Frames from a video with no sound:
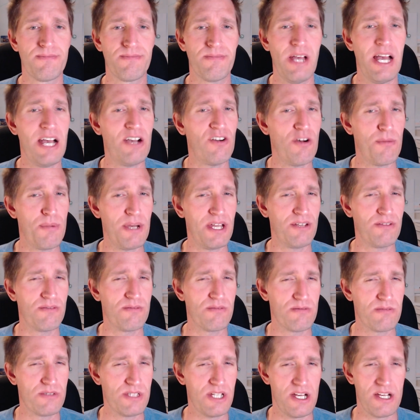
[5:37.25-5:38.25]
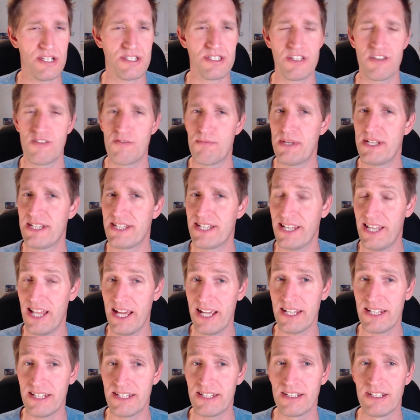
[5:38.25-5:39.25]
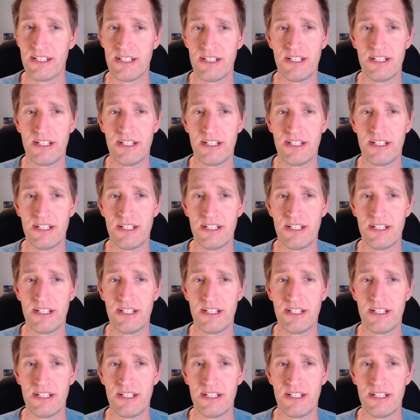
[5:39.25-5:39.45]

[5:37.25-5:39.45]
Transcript: How about tasks that have been delayed?